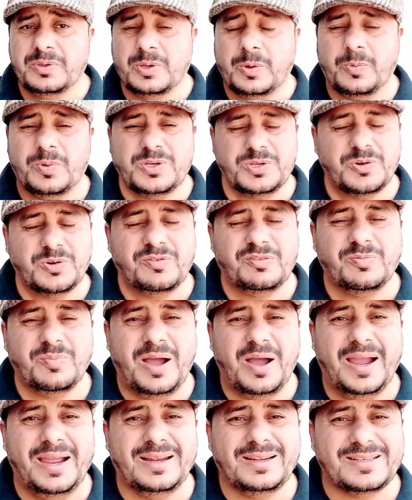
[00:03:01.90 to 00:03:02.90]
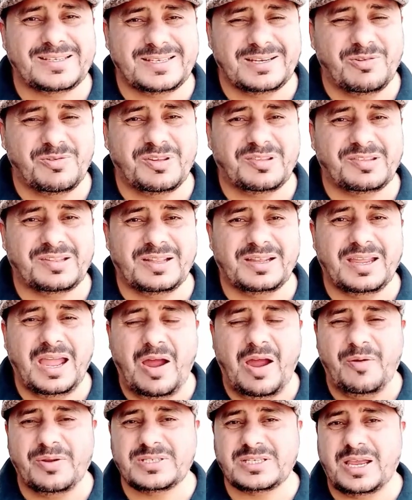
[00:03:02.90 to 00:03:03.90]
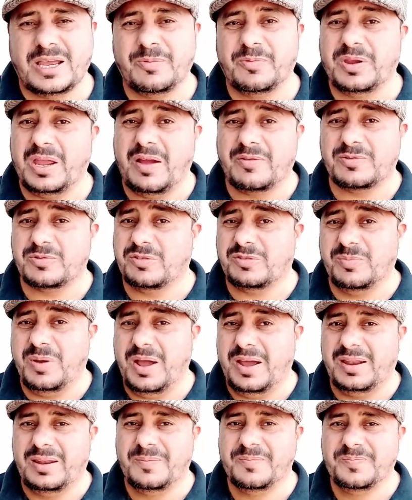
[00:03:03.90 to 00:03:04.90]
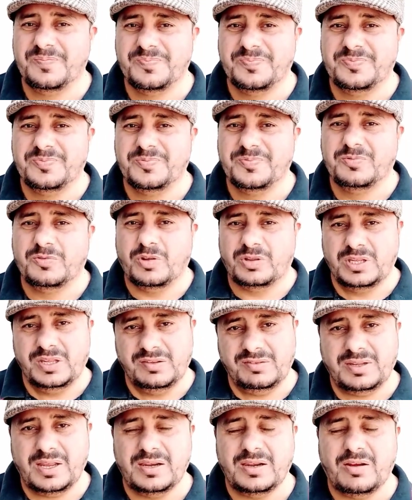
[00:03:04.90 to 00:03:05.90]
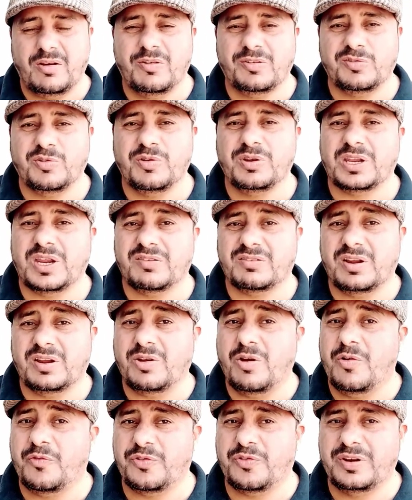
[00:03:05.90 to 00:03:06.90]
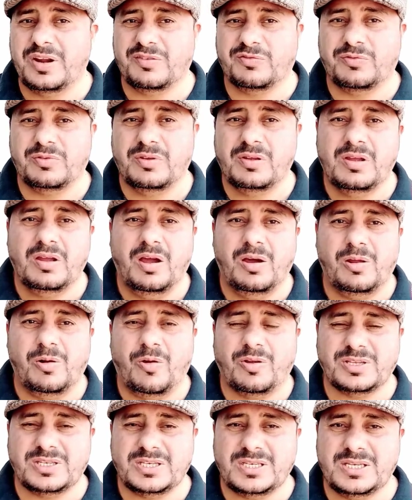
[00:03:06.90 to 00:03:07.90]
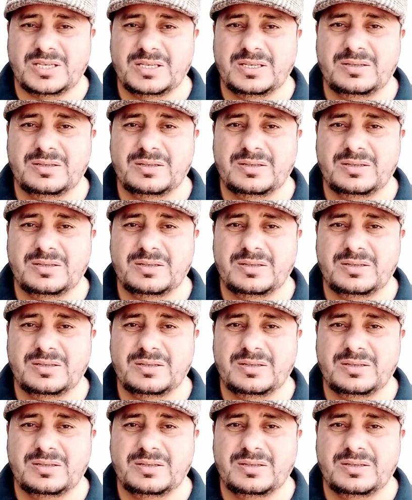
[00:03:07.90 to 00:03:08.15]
We should smile generously. Every time we have to smile. So this can also increase our confidence a lot.